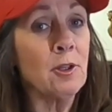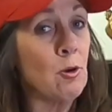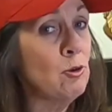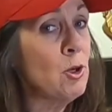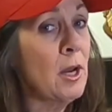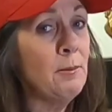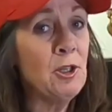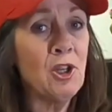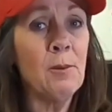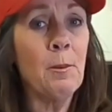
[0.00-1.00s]
Don't try to be
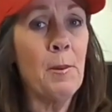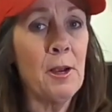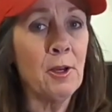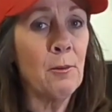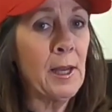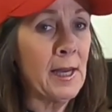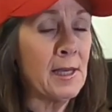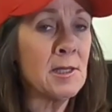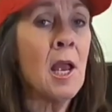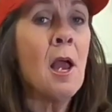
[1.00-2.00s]
cheap about your mayonnaise.